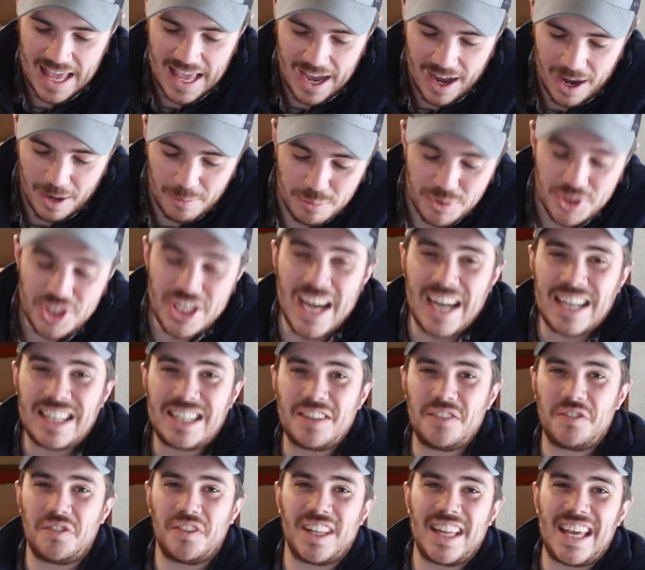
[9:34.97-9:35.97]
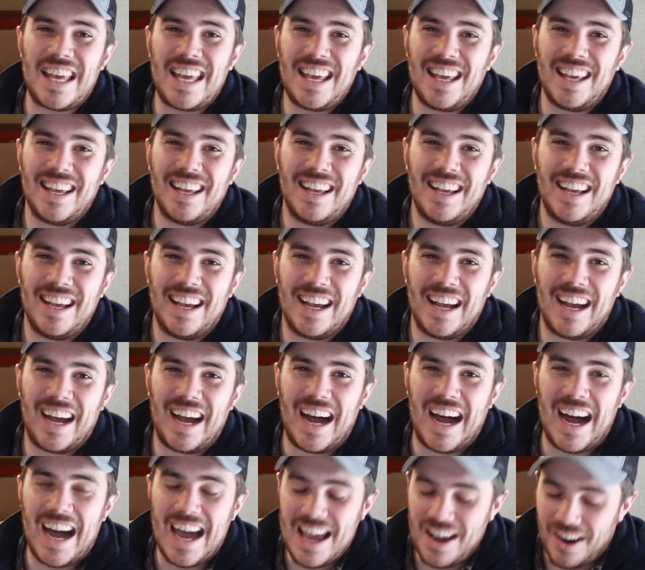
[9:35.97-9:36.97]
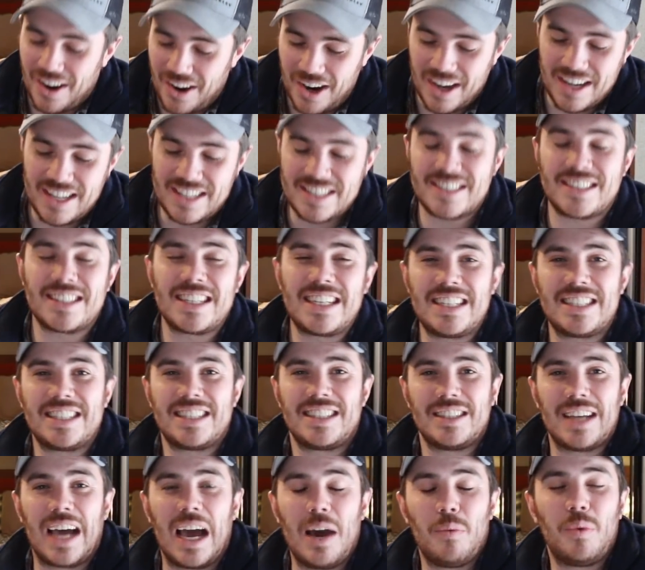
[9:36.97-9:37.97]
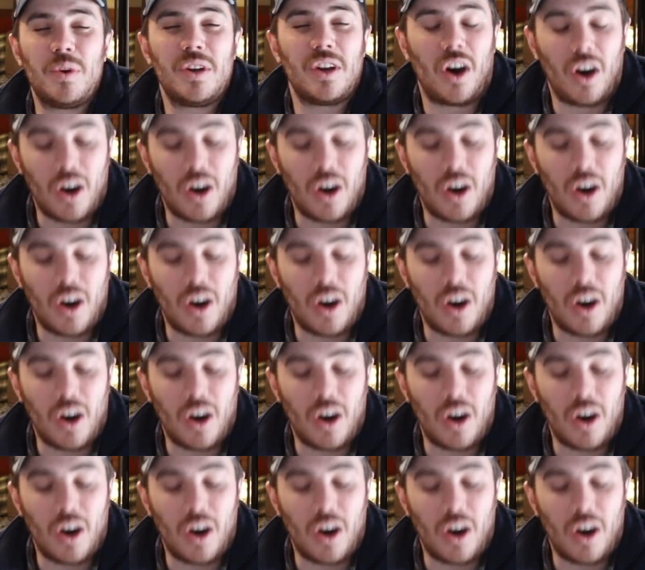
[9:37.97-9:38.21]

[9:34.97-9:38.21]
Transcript: objectively, I would